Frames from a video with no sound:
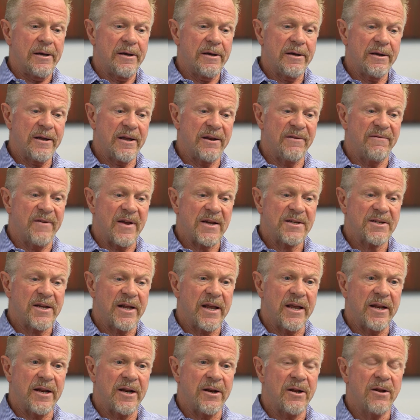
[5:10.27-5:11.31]

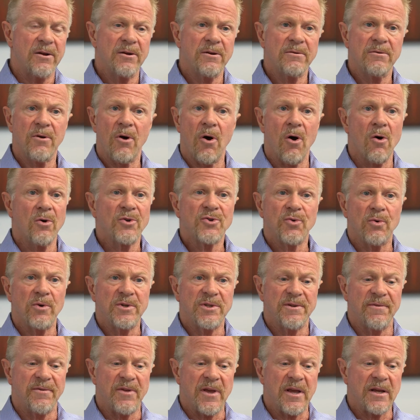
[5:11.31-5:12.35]
investigated all
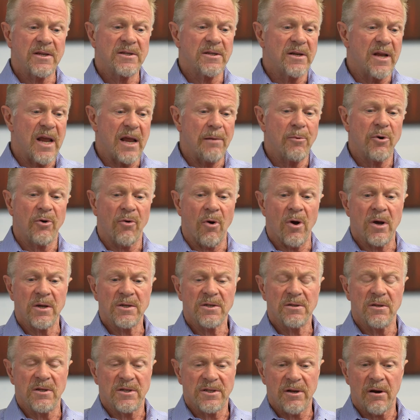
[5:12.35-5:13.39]
sorts of things, and came
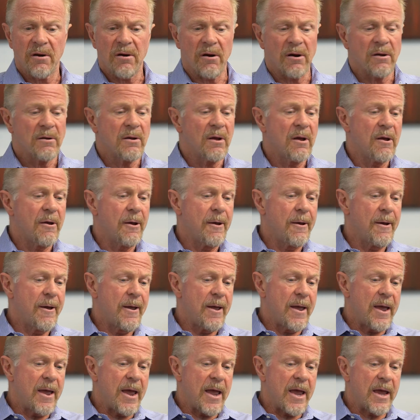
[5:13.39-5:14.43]
across LaSara
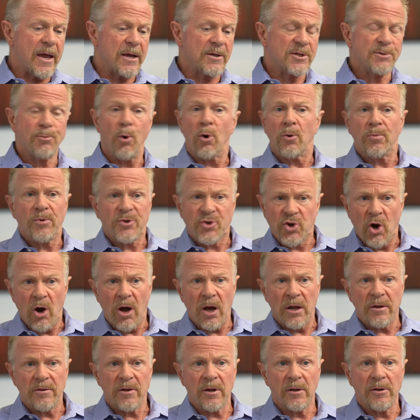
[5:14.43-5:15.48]
and spoke with
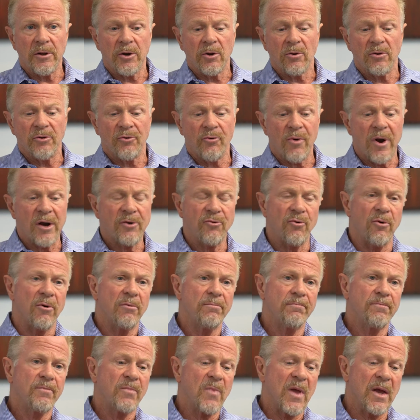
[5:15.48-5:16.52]
John, the clinical director
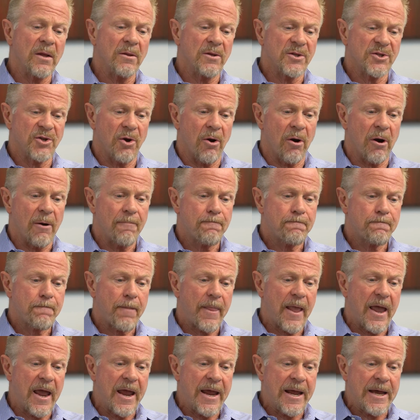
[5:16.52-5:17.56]
at LaSara.
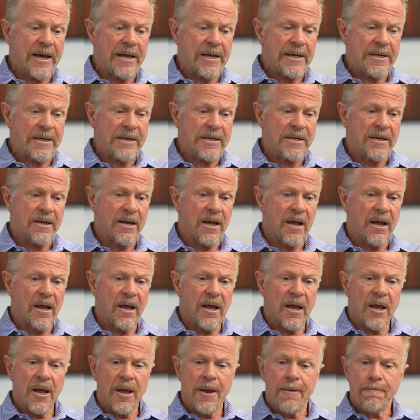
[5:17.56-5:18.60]
And
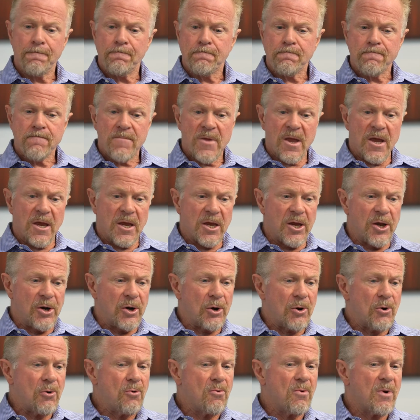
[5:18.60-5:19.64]
you
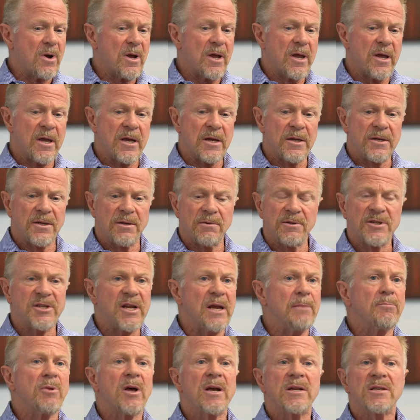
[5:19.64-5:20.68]
know, it
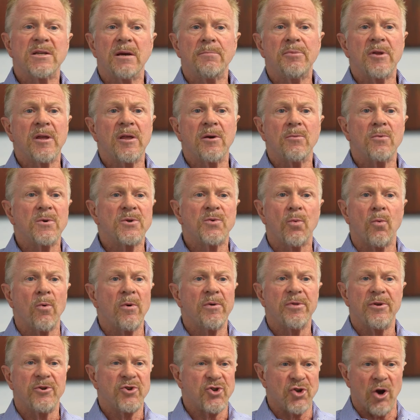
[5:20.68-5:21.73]
seemed like something that was
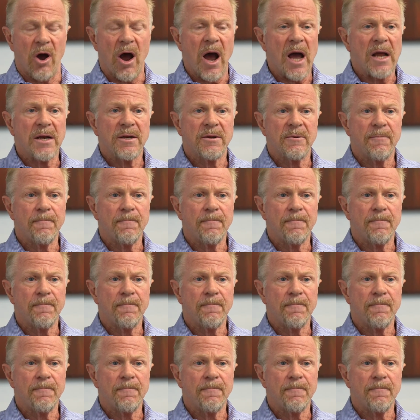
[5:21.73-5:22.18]
worth a shot.